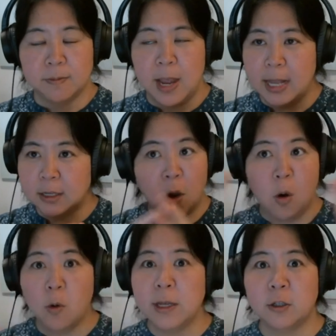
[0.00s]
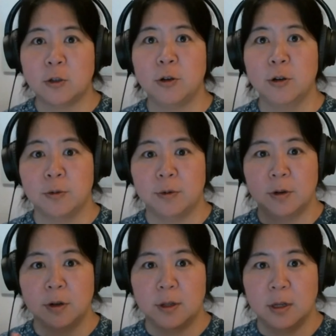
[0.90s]
It's always true.
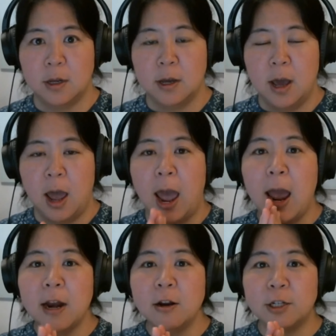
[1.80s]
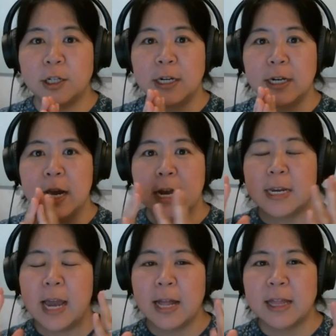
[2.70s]
Energy
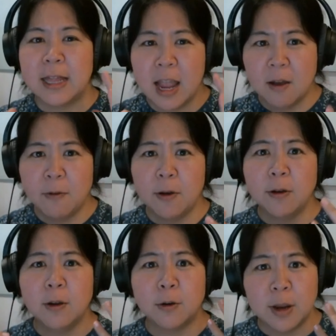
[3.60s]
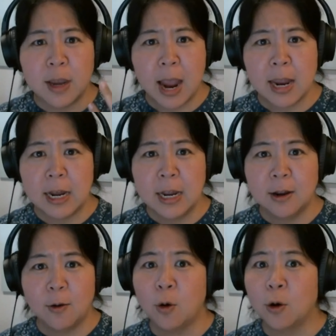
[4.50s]
can never created
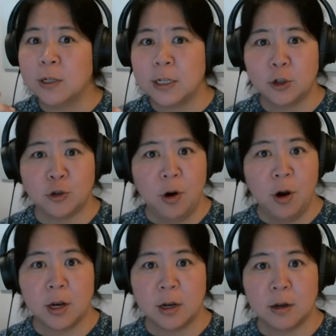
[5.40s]
or destroyed.